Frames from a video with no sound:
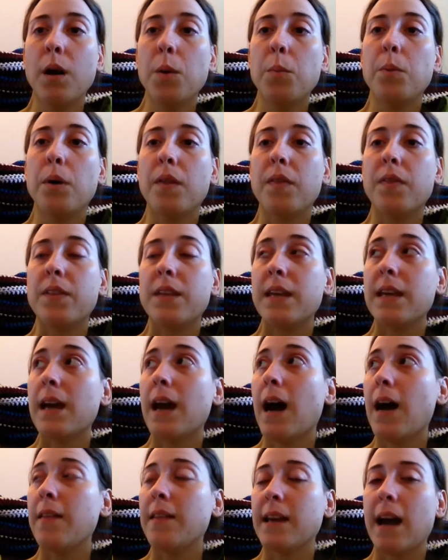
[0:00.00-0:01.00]
but the
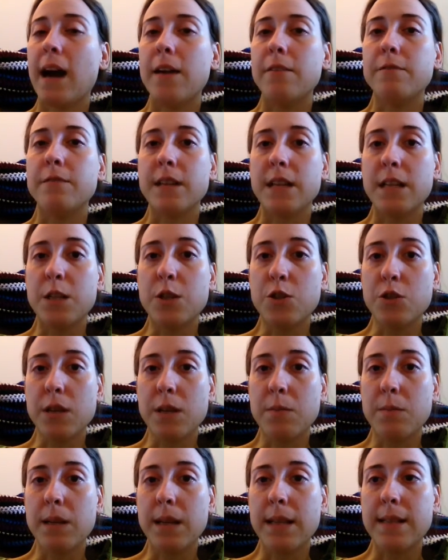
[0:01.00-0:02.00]
IV
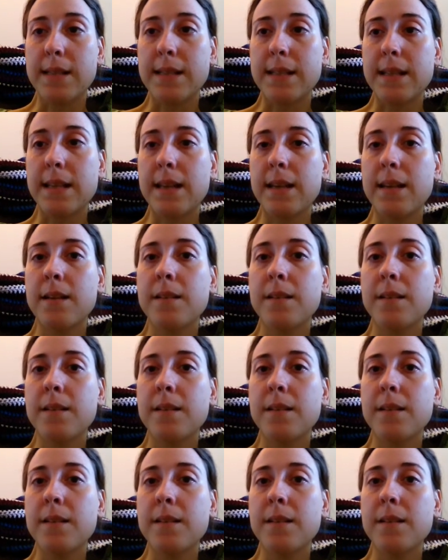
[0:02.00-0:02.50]
treatments